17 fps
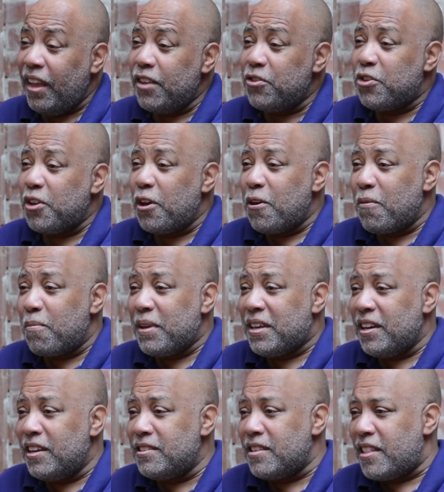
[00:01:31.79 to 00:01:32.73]
so
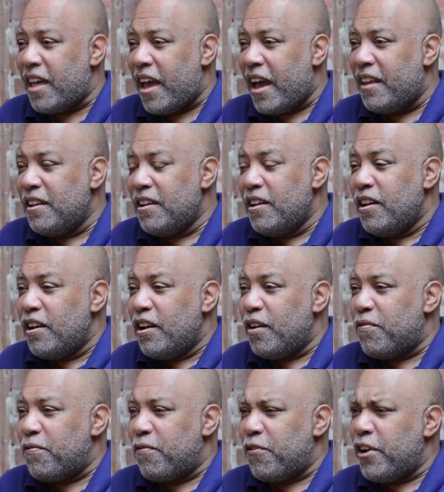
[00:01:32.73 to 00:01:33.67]
because of that,
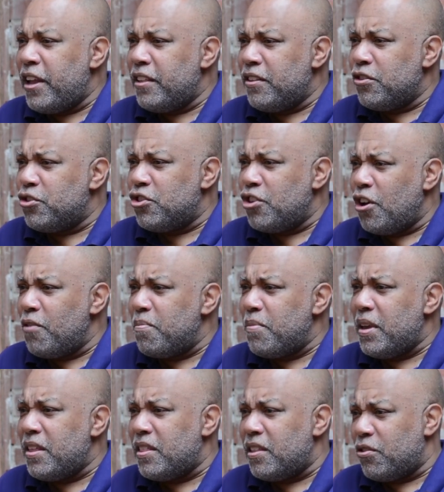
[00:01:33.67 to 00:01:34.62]
a friend showed
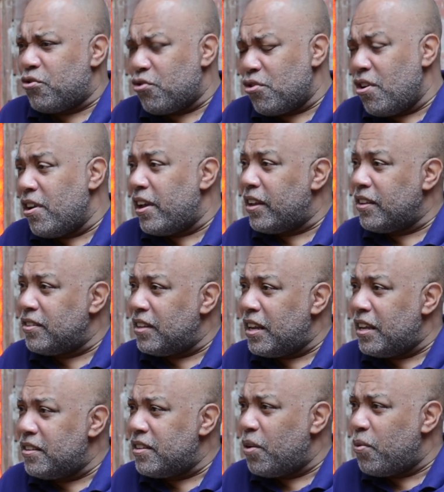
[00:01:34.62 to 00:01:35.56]
me the drawings,
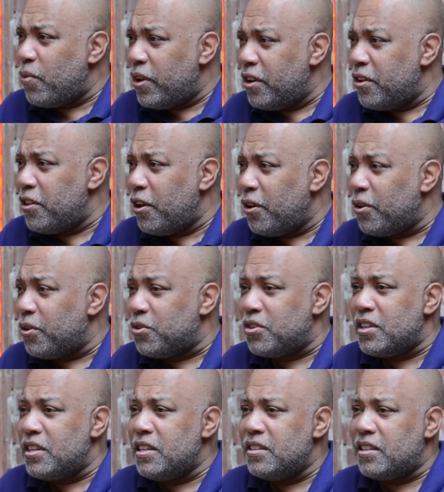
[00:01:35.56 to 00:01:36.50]
and I said, what are
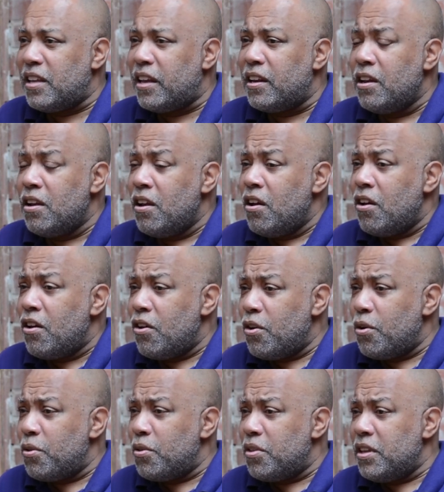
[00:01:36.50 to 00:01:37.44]
those? And he said,
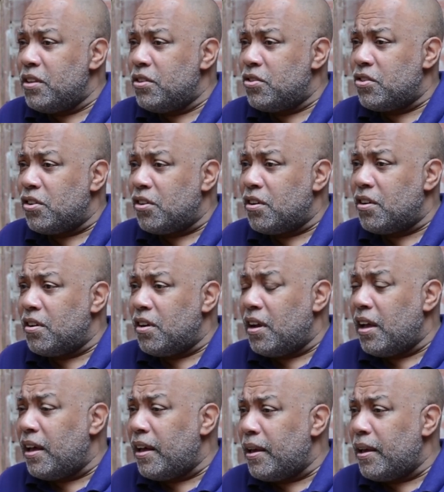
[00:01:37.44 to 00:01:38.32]
oh, these are